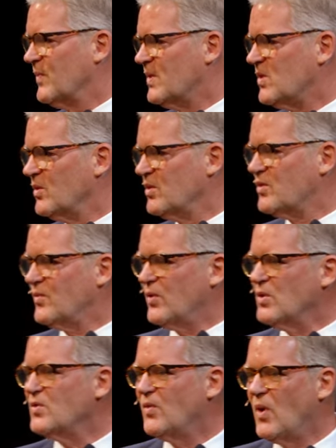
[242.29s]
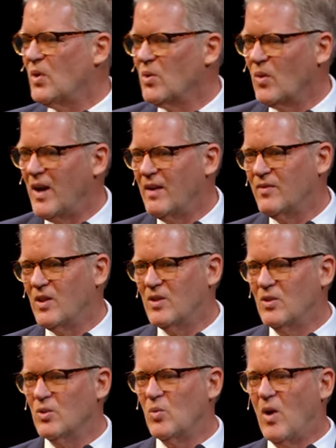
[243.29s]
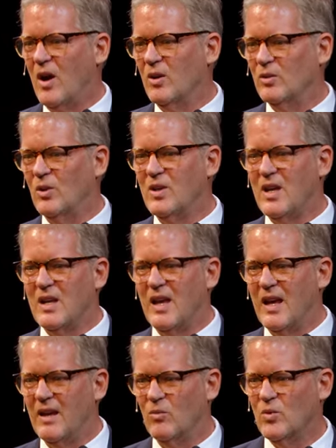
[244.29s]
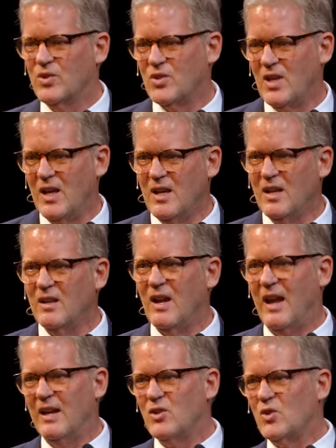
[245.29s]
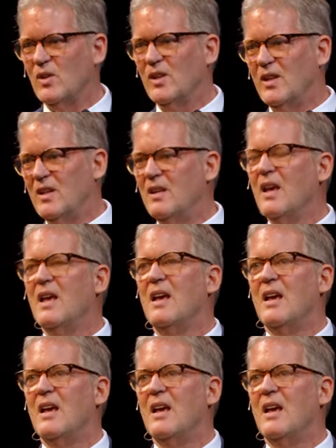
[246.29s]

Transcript: So this first photograph that you are looking at was taken actually,